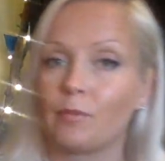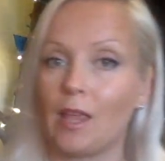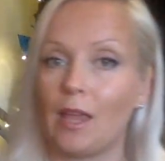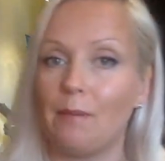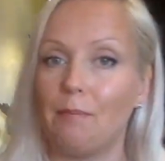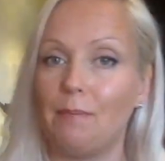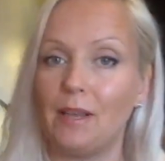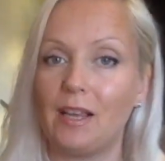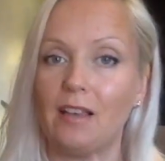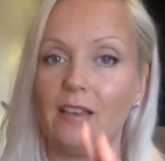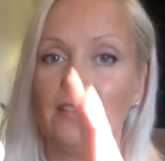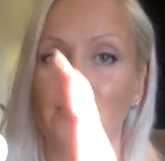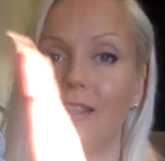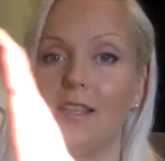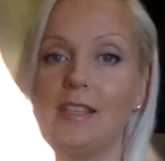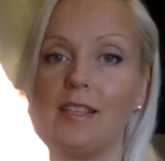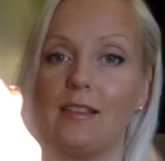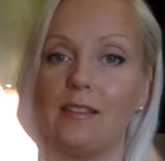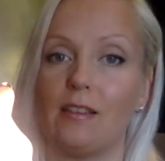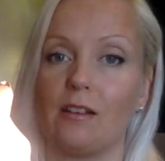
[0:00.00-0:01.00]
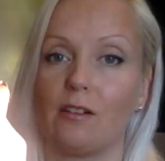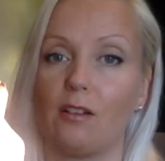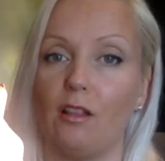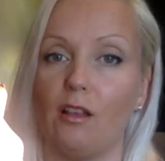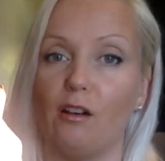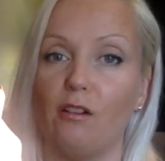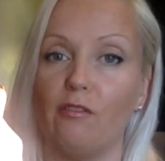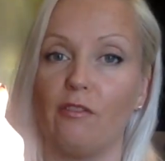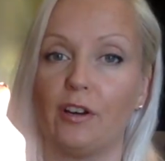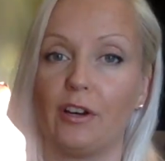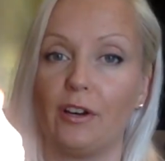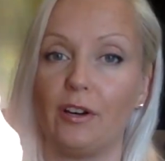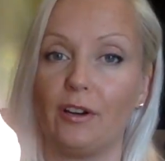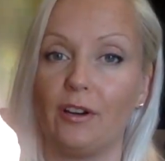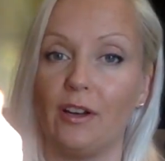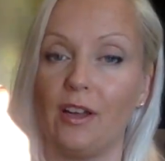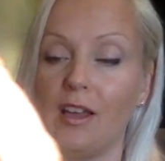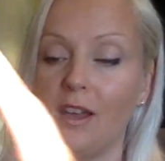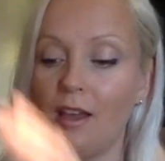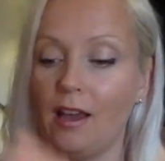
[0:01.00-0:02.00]
And because this is a clover,
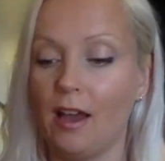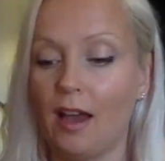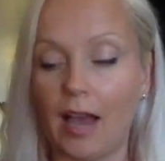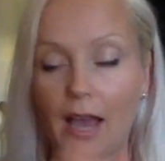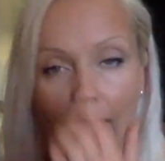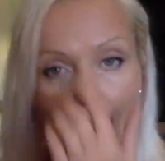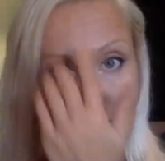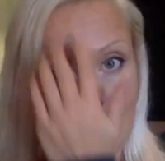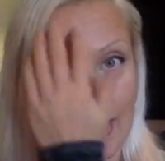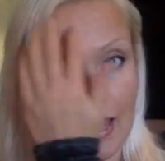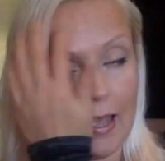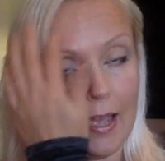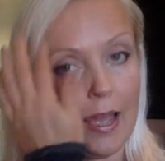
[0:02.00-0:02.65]
I